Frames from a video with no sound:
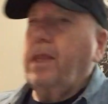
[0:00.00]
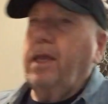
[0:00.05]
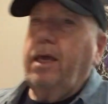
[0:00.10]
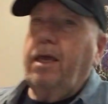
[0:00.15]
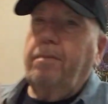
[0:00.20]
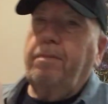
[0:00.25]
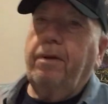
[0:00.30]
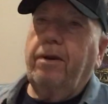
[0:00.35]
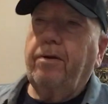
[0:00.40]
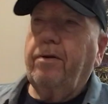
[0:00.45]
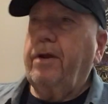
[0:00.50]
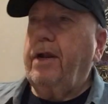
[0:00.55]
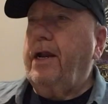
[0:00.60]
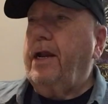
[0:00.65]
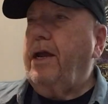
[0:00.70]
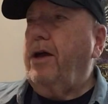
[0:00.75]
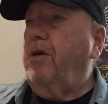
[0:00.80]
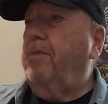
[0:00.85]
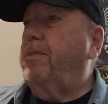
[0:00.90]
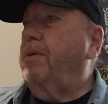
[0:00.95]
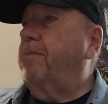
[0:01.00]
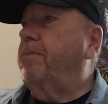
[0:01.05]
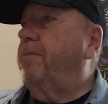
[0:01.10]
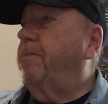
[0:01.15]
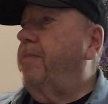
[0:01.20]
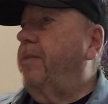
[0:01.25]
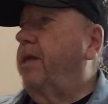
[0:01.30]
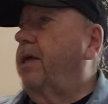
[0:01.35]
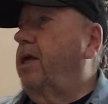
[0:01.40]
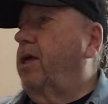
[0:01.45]
He put it on an album
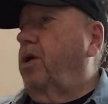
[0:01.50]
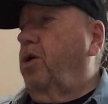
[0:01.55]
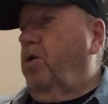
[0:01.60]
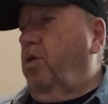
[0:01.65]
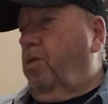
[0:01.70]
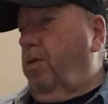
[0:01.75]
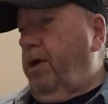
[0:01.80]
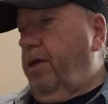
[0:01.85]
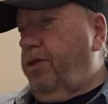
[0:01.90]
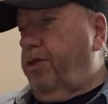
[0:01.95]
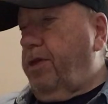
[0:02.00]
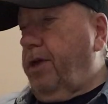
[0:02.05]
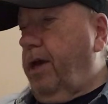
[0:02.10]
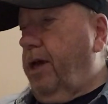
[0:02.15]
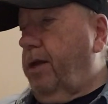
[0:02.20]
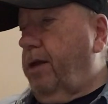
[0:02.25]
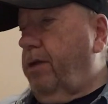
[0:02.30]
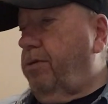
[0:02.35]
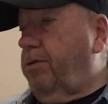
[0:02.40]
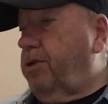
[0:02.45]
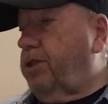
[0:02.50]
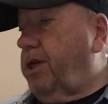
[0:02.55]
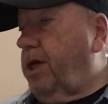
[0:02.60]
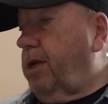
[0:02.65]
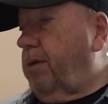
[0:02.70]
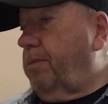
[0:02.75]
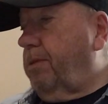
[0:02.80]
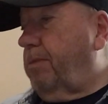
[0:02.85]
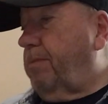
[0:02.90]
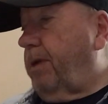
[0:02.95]
with another
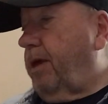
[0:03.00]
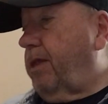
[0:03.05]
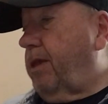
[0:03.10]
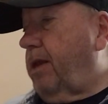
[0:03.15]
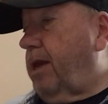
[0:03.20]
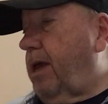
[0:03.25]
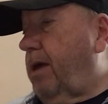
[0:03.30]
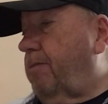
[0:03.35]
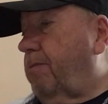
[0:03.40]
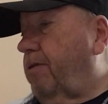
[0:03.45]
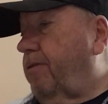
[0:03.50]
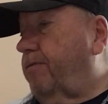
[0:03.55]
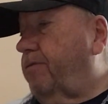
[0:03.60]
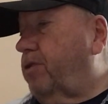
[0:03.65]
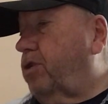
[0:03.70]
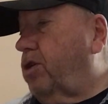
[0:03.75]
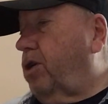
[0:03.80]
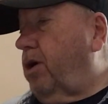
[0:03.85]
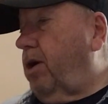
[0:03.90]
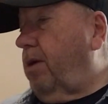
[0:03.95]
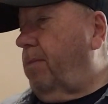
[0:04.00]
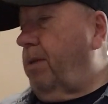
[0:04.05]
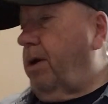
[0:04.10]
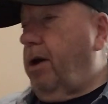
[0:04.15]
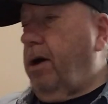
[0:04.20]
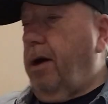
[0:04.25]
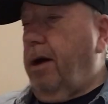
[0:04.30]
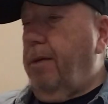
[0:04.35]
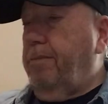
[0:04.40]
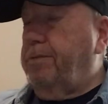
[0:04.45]
gentleman by the name of Tom
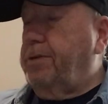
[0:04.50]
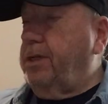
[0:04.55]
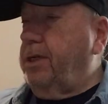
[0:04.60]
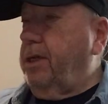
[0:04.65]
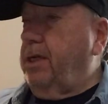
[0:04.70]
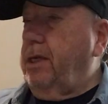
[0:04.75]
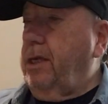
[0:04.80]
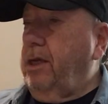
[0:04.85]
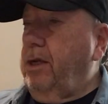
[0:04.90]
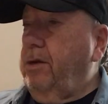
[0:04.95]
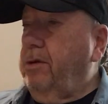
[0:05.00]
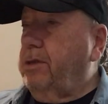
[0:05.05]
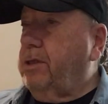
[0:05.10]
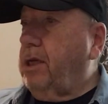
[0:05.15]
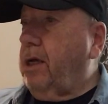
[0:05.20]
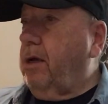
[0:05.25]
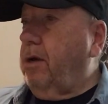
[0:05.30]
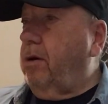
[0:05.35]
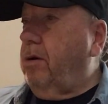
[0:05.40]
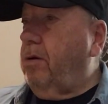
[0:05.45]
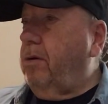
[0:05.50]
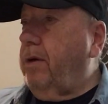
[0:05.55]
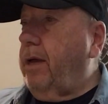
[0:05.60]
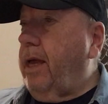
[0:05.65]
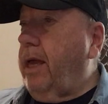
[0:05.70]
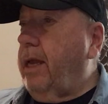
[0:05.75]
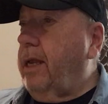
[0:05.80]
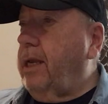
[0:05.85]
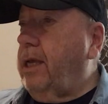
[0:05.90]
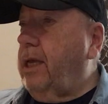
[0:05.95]
Hobson years ago,
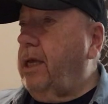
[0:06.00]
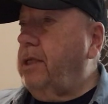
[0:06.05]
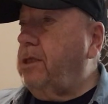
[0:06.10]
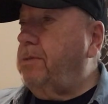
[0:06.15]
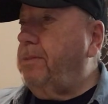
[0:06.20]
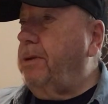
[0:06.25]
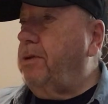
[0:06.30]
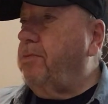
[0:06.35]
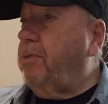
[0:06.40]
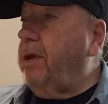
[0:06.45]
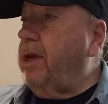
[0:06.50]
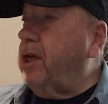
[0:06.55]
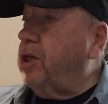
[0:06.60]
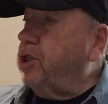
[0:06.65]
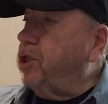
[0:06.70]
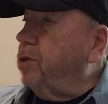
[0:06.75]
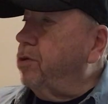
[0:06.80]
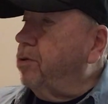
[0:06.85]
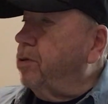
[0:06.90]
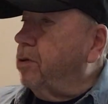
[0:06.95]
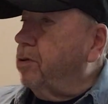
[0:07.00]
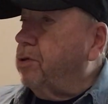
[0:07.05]
and it's been reissued.